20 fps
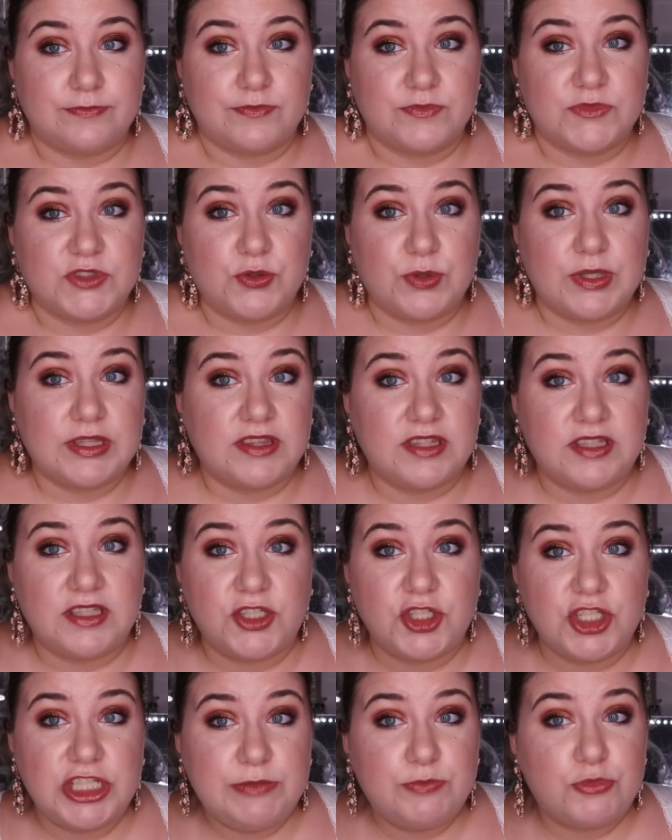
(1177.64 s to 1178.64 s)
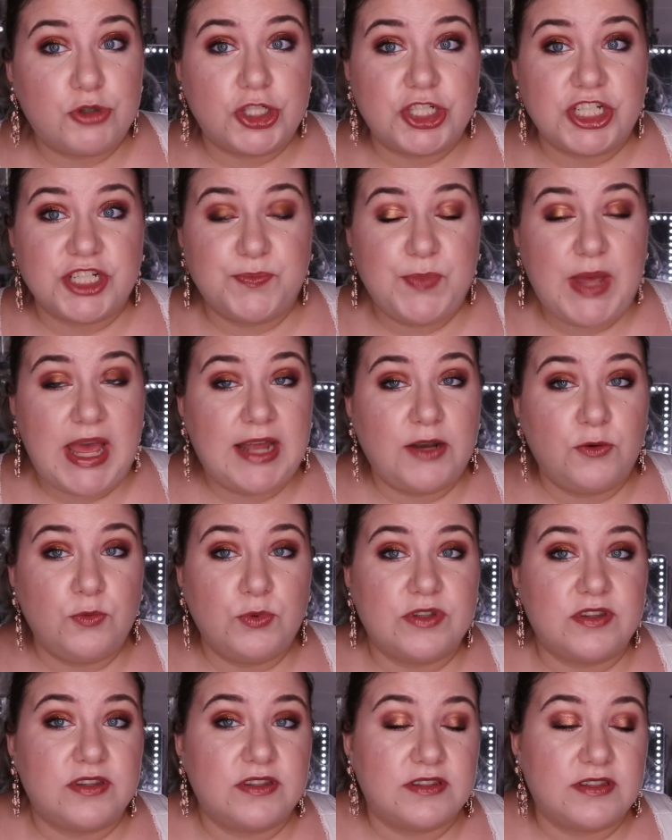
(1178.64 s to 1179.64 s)
doing the team project pan
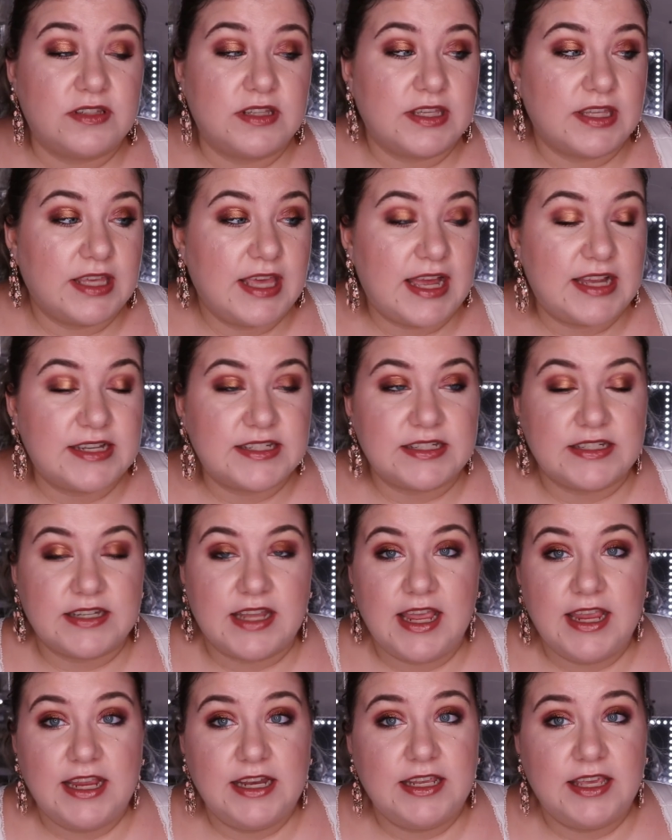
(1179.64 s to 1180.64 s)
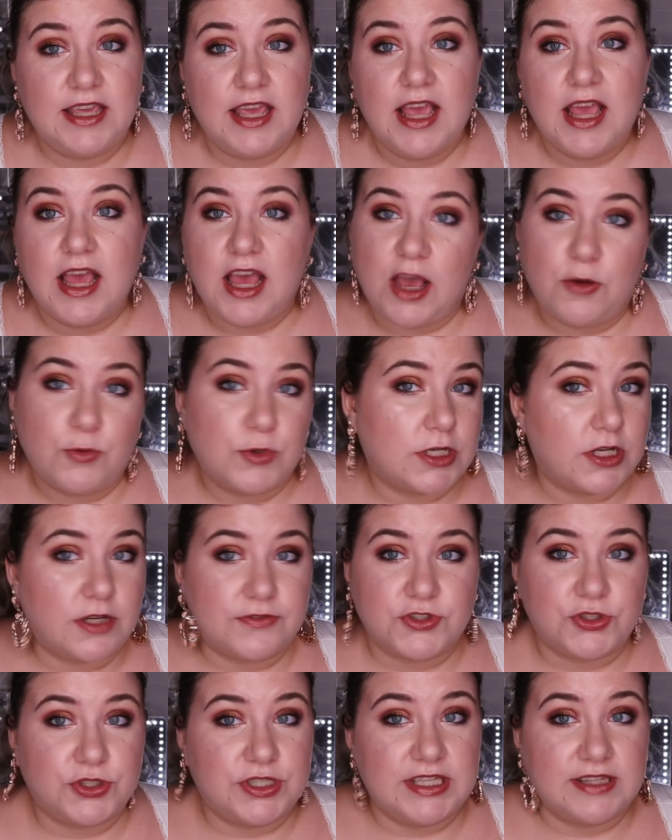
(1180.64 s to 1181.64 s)
with Kat and Haley, I would love
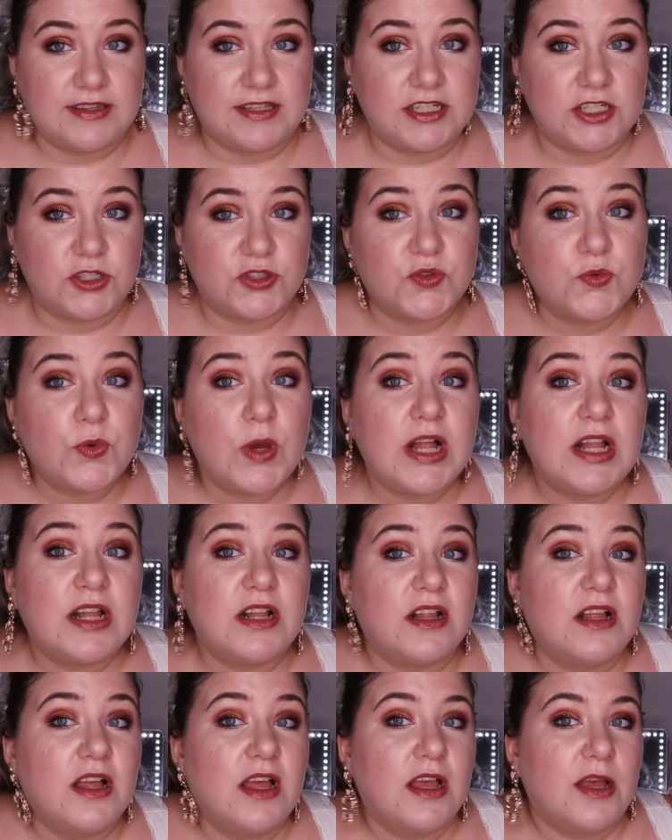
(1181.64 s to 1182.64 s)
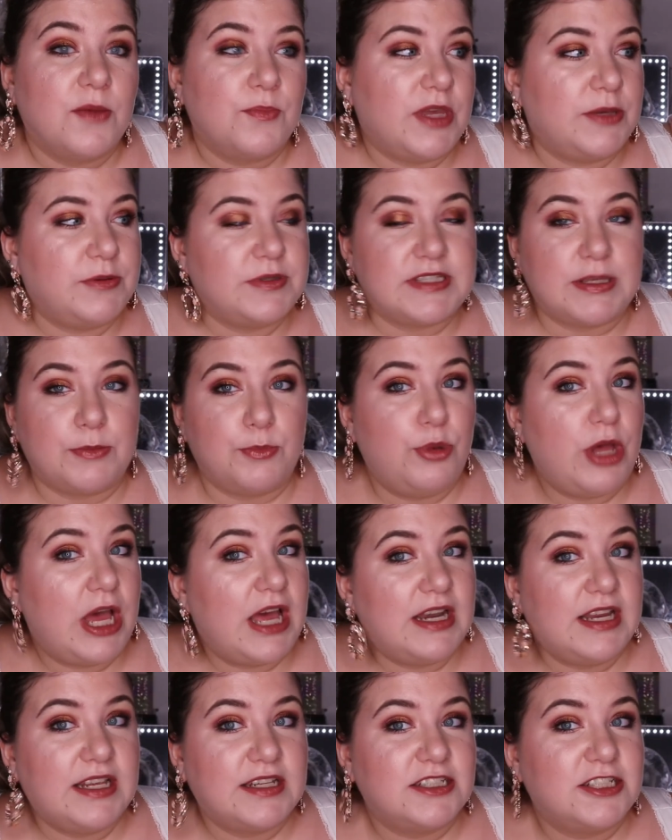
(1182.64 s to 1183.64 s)
to hear that as well. Maybe some
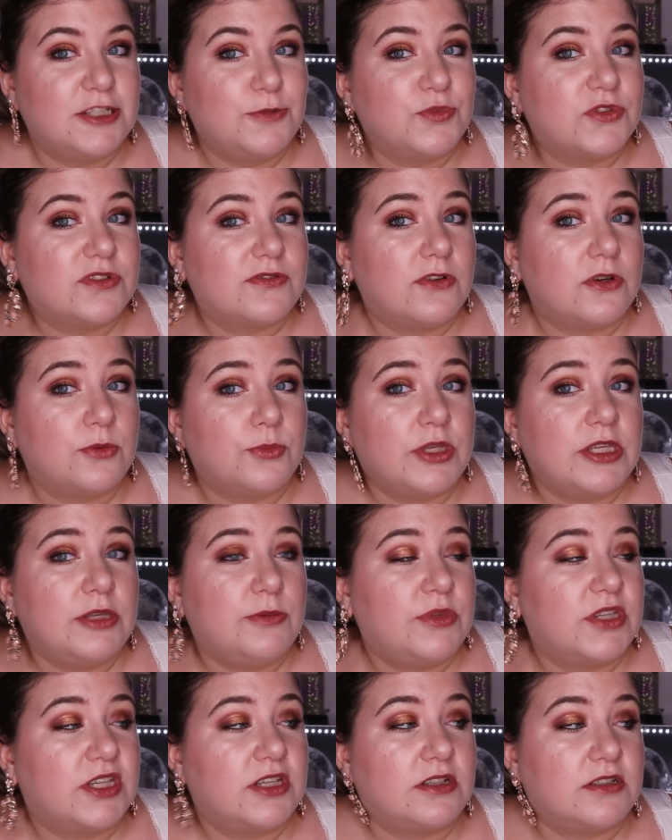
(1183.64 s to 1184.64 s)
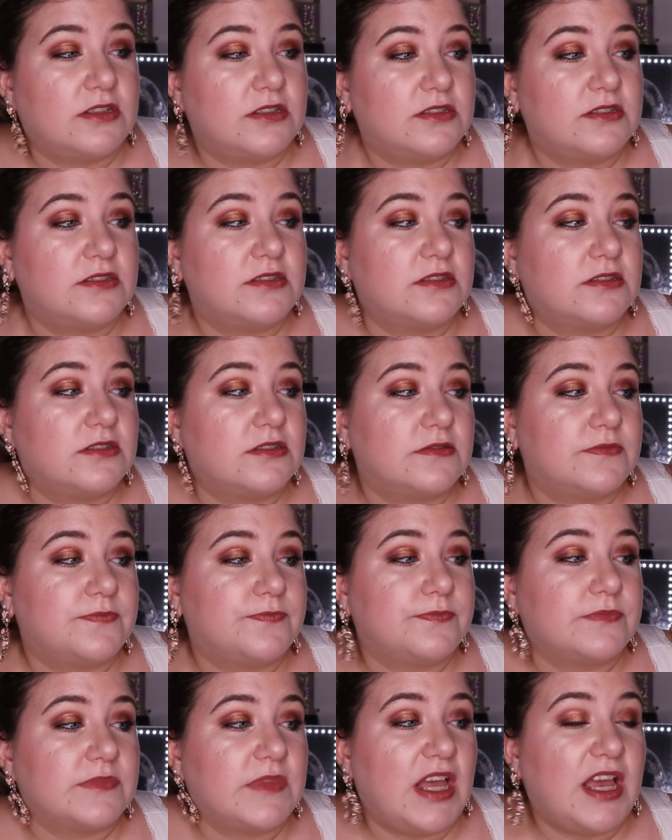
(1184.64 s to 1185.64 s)
panning tips for me, because
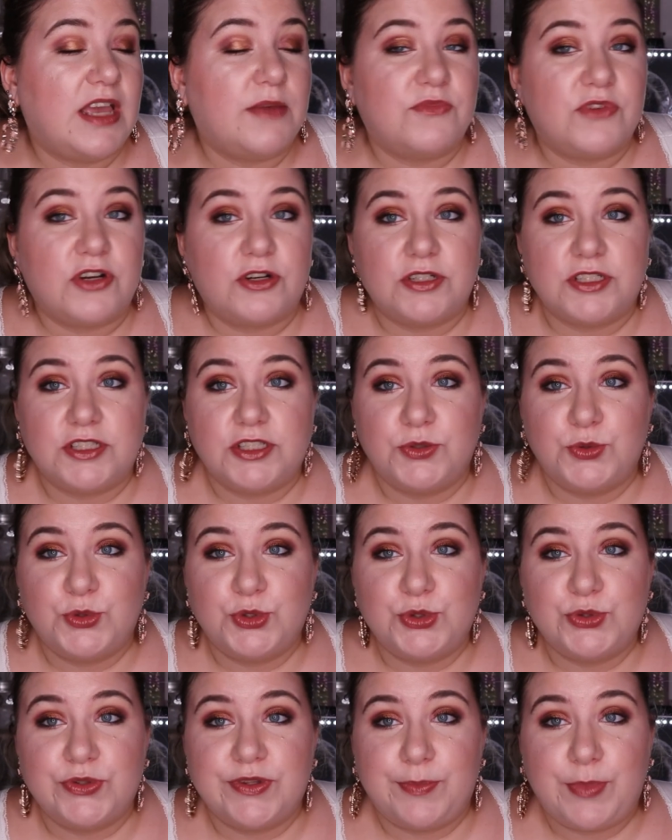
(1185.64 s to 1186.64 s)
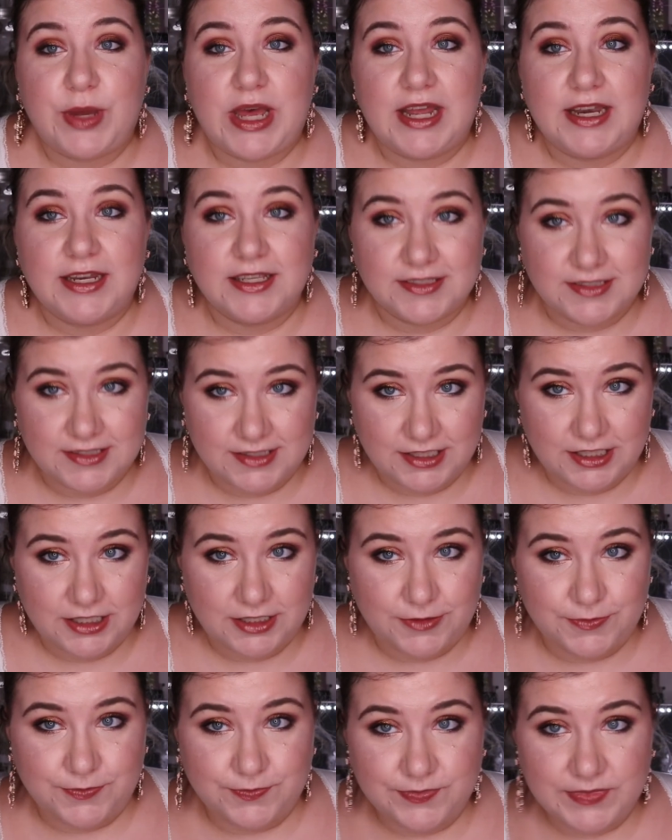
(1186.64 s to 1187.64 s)
I'm very new to the panning
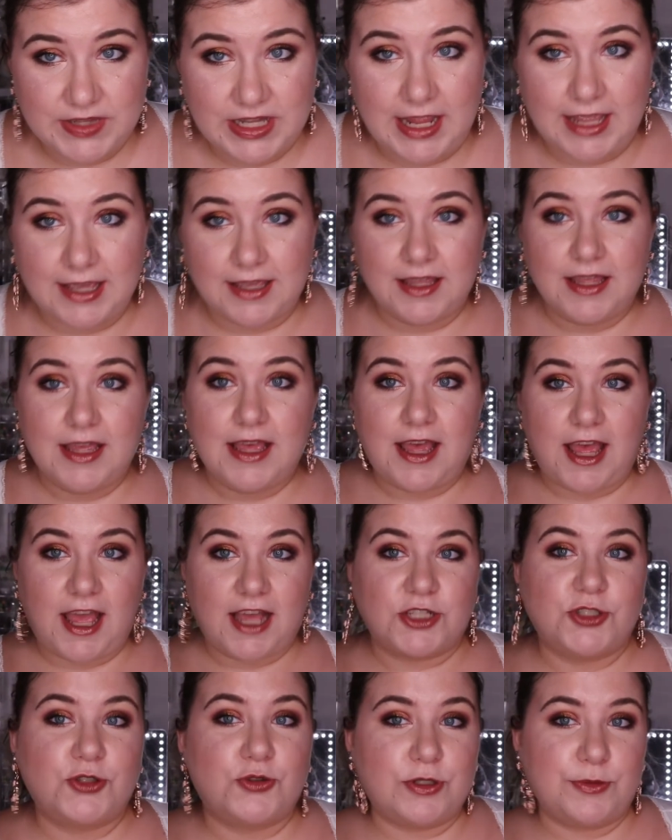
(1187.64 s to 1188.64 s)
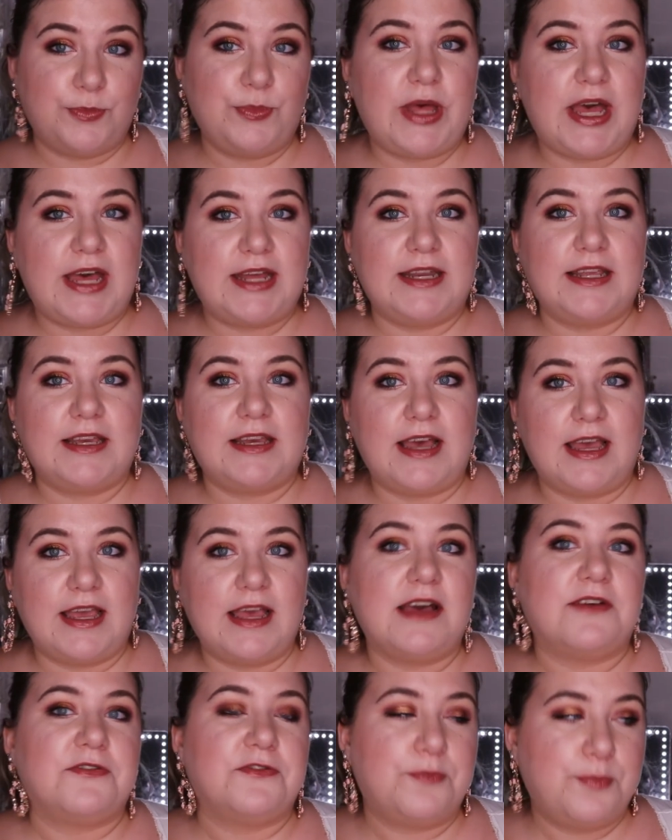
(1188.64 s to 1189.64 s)
scene, like actual panning. I
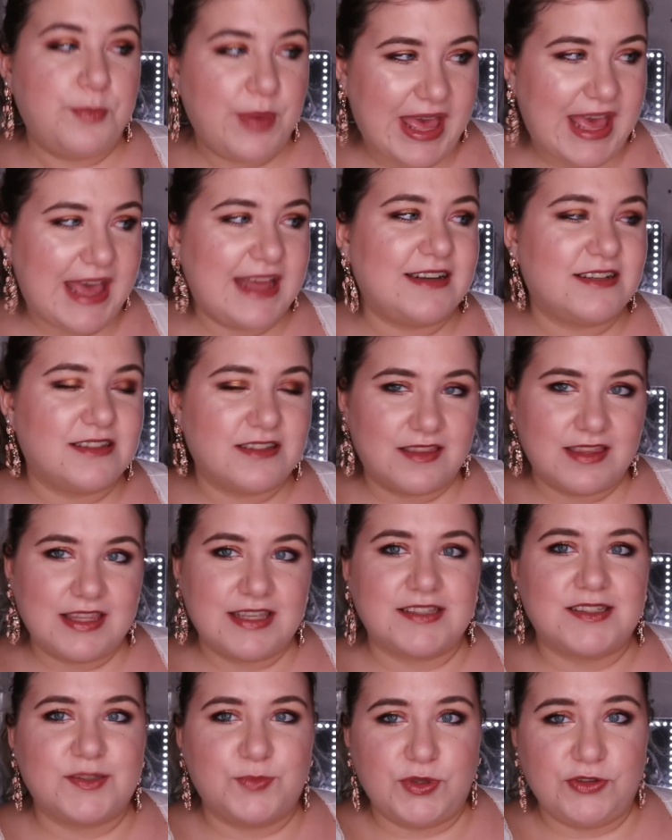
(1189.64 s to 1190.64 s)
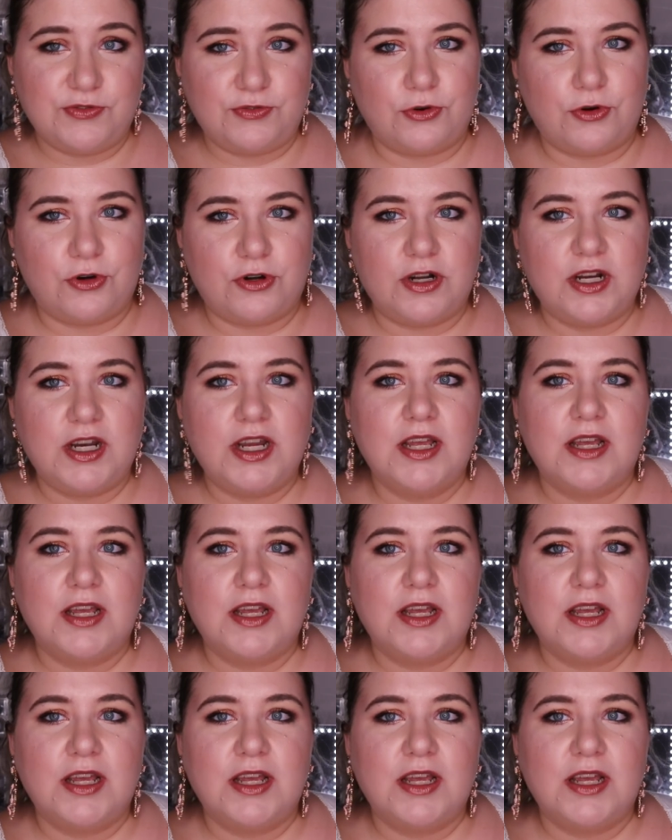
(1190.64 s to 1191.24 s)
have panned things before